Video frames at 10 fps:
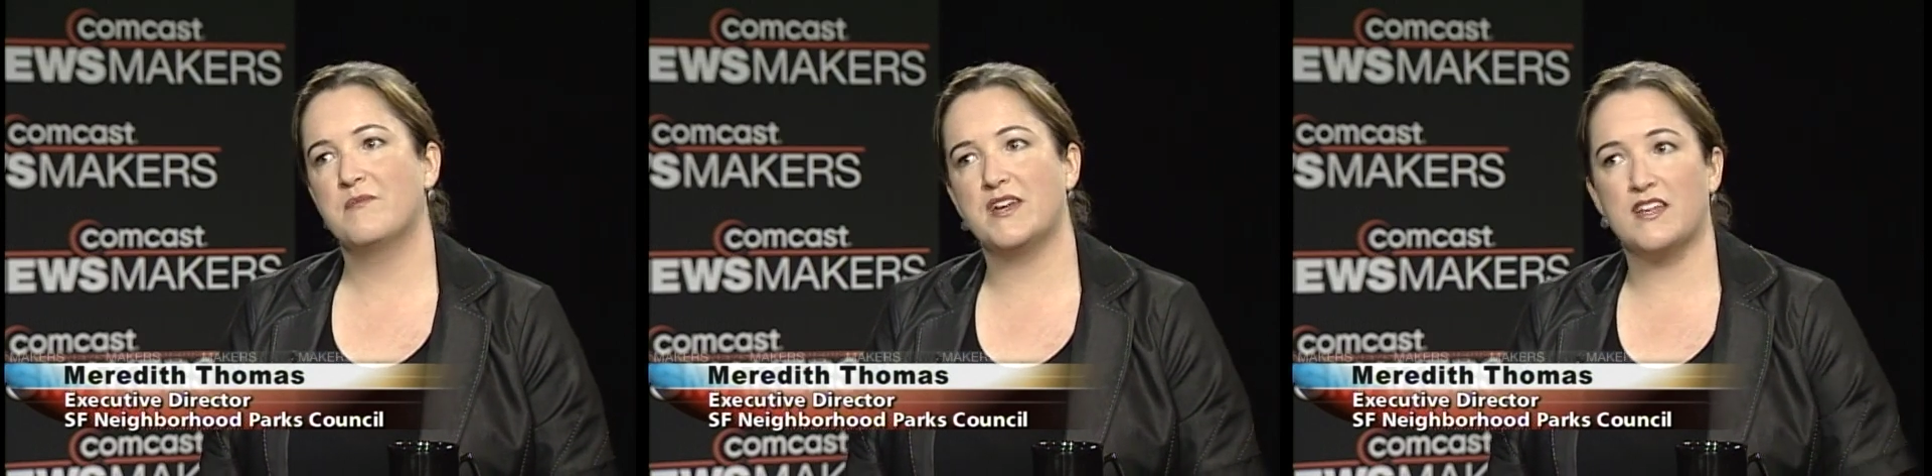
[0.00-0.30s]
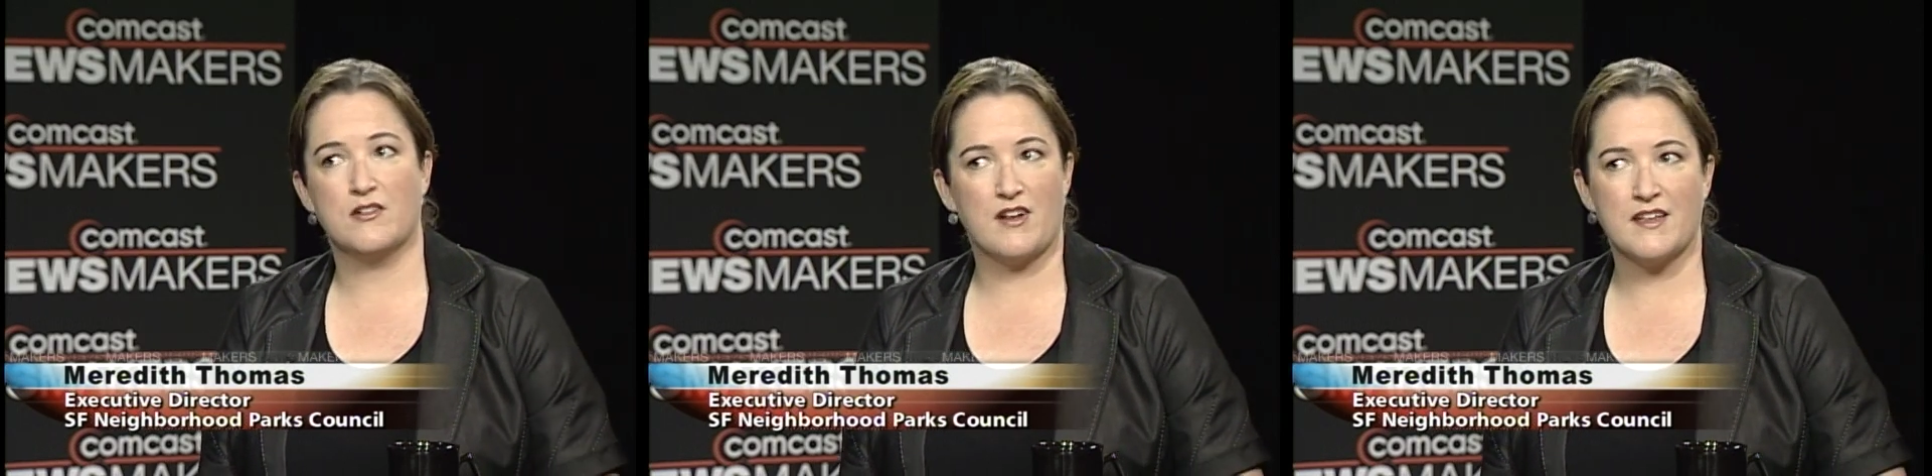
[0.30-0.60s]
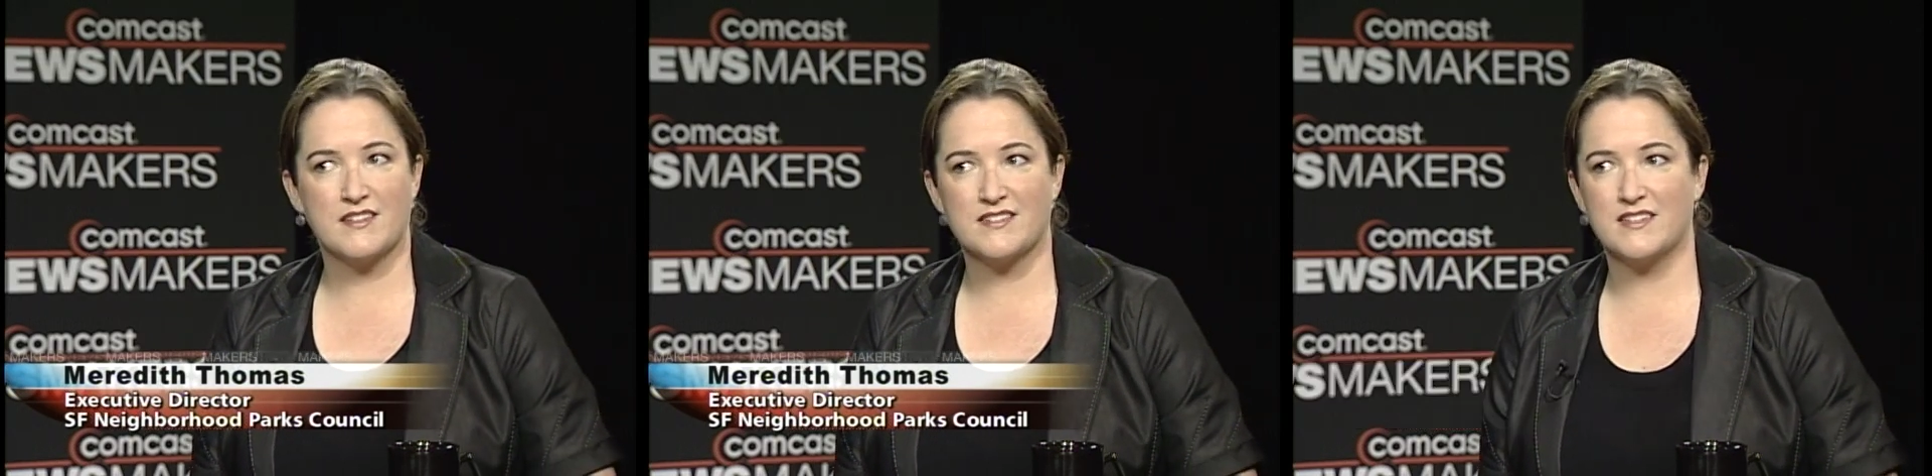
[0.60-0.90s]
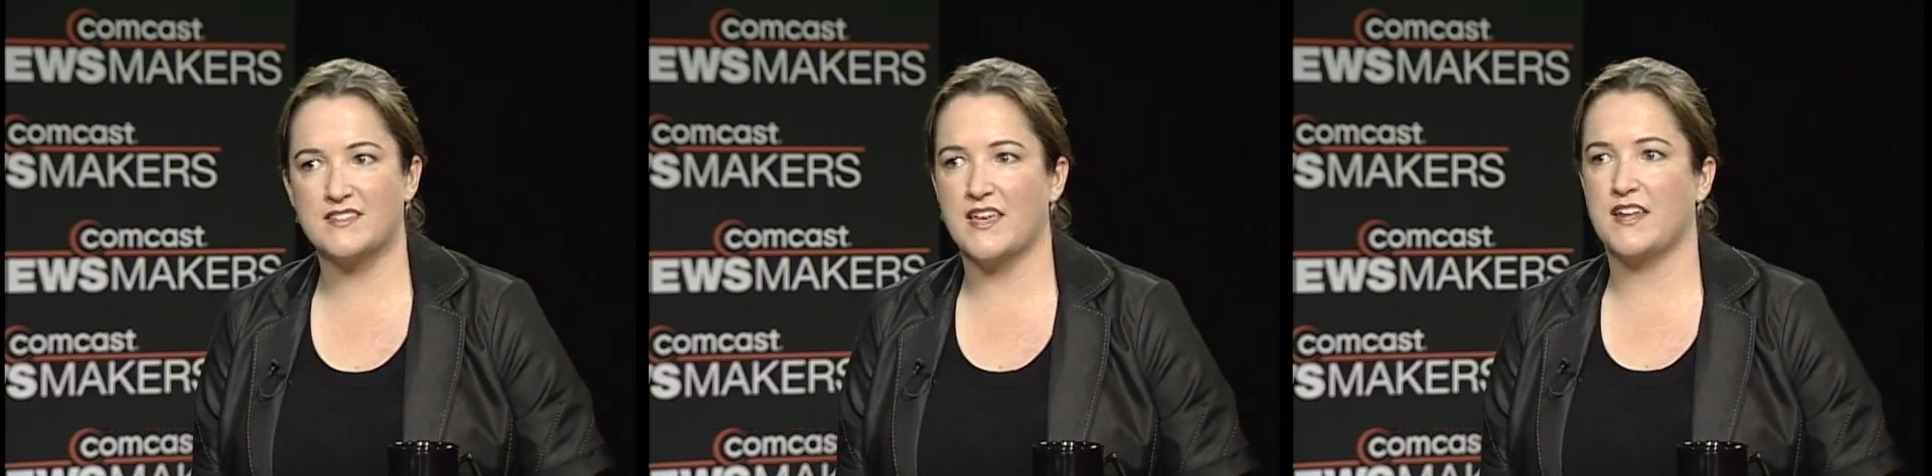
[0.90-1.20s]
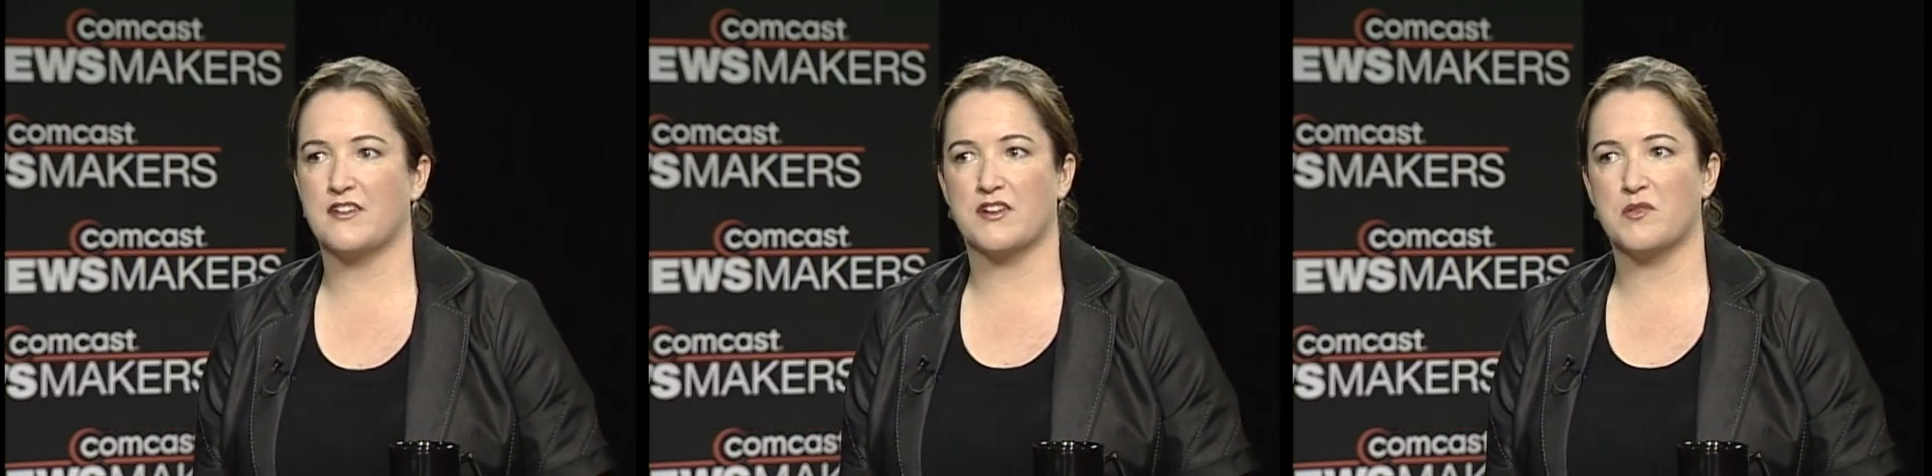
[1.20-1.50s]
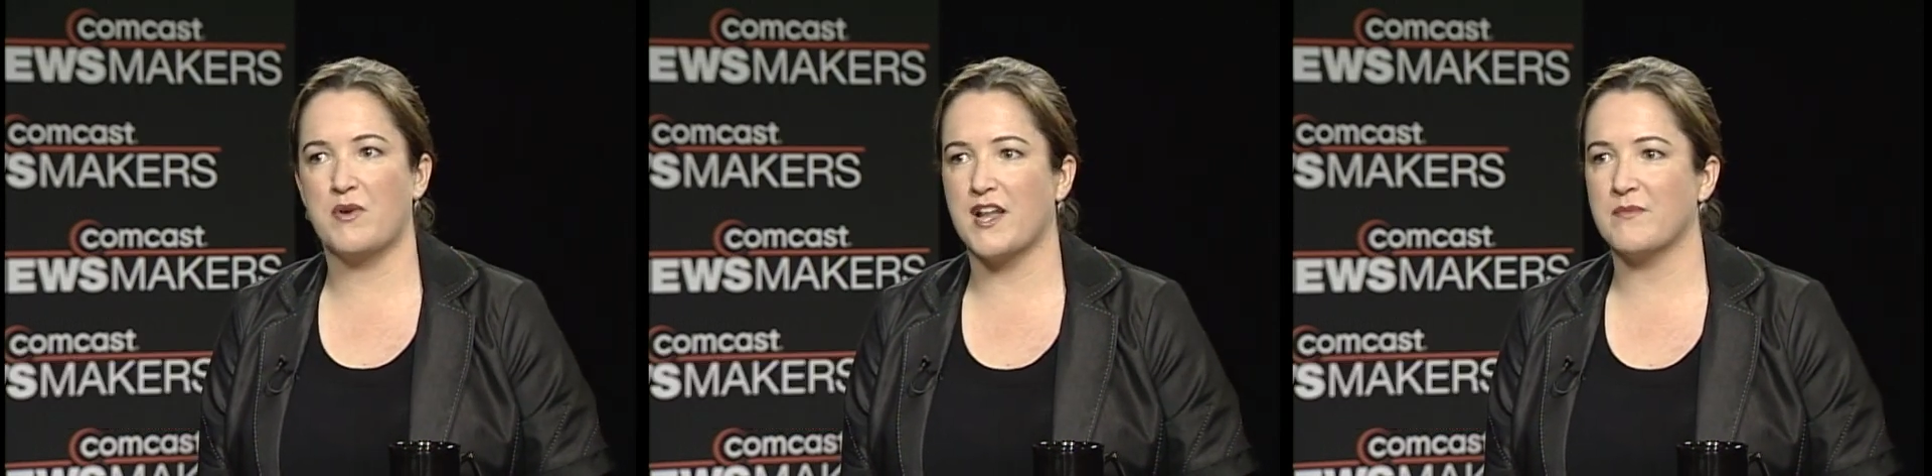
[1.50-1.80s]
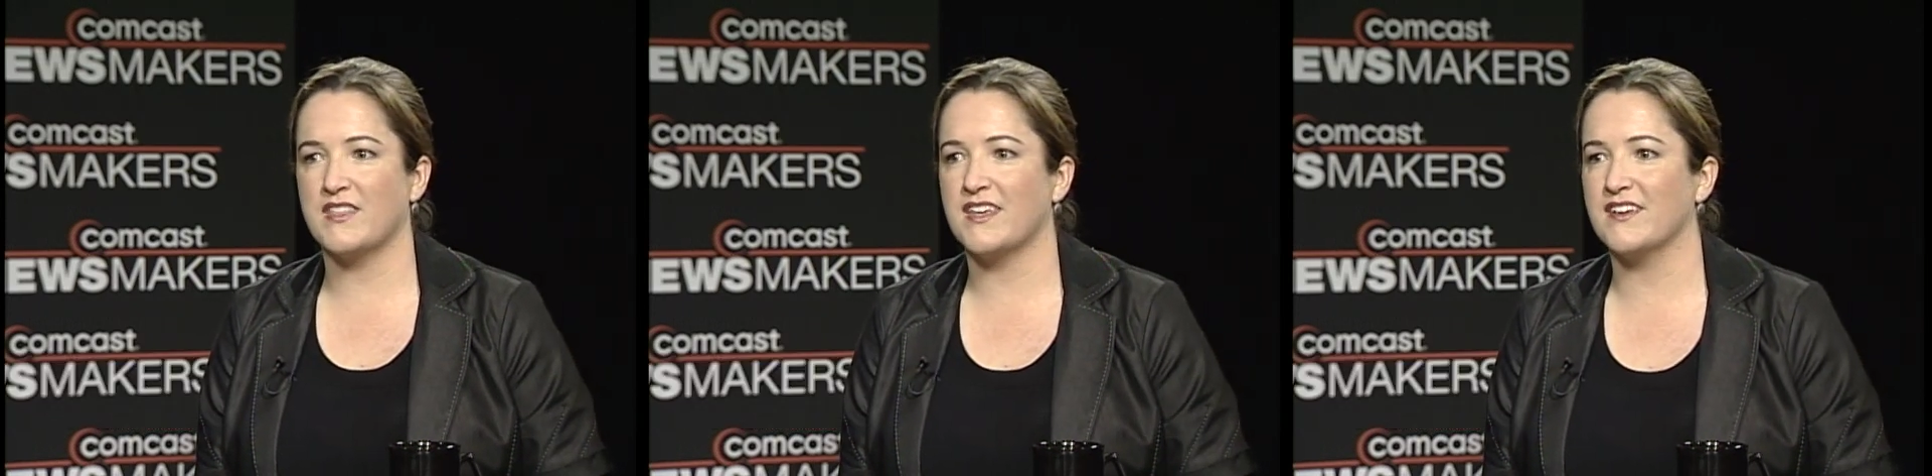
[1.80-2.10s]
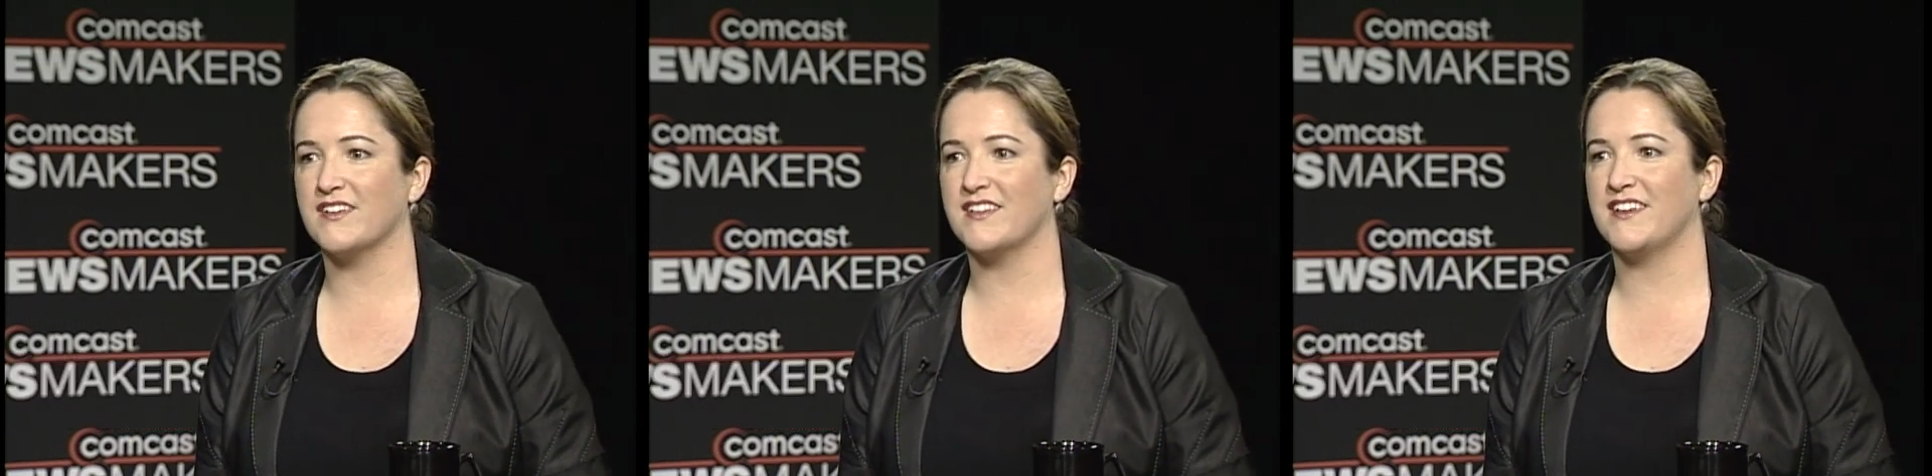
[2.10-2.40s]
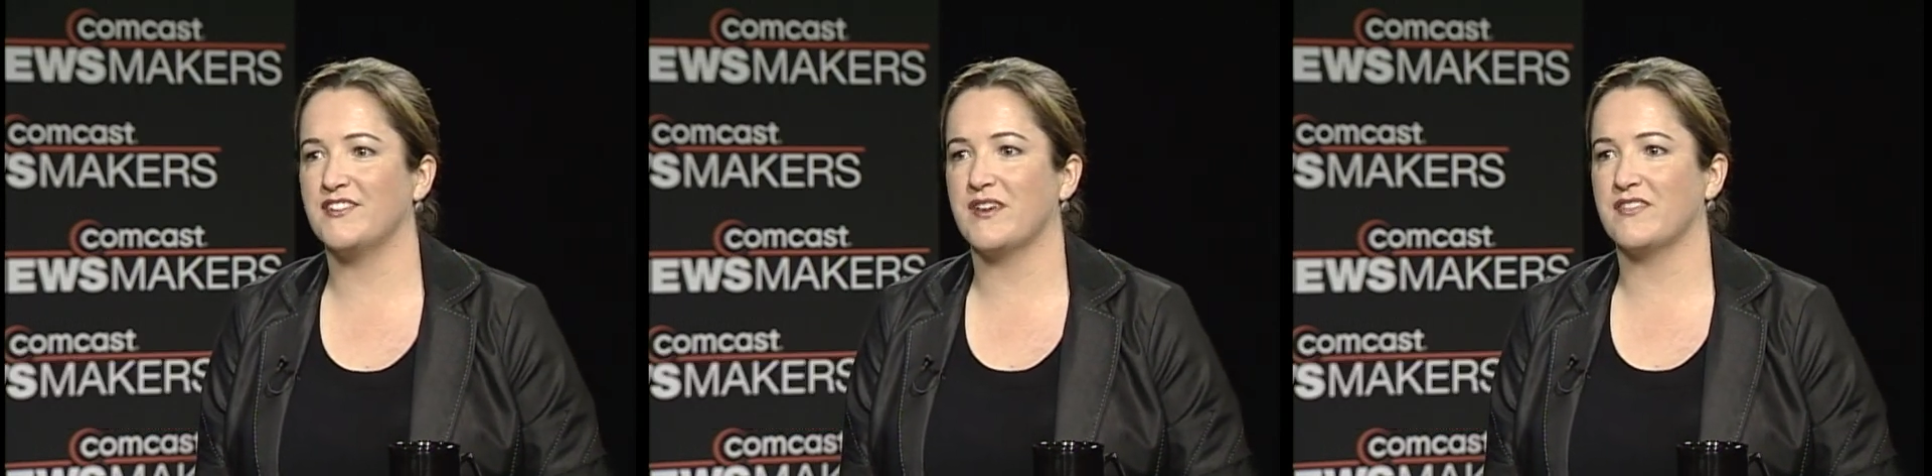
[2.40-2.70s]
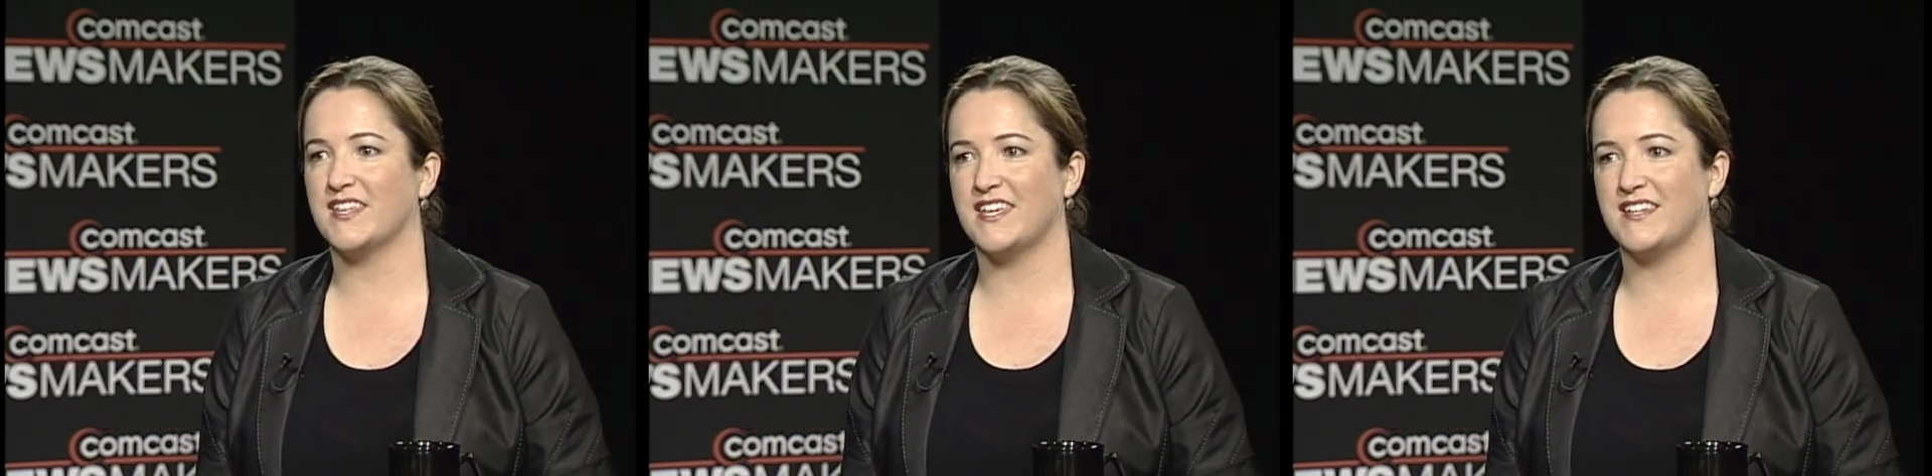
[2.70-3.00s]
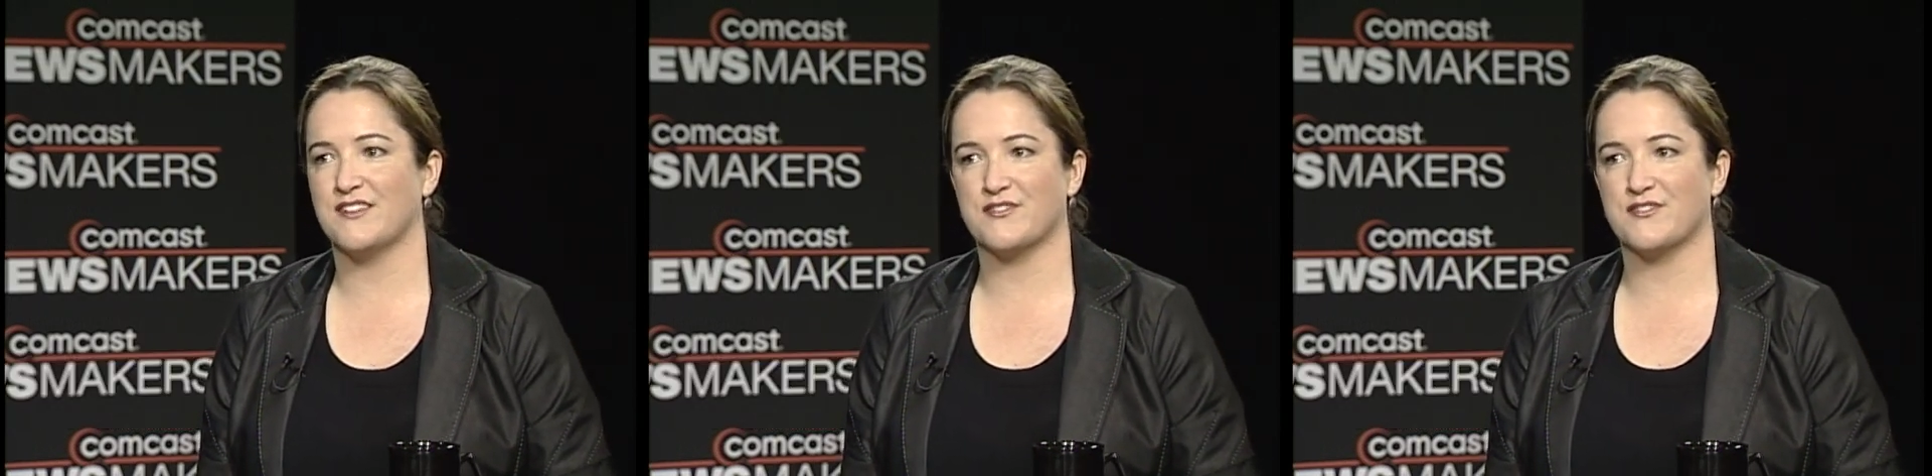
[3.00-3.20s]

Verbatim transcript: but you're not in the sunset and you're at the bottom of the hill and you have a kid in a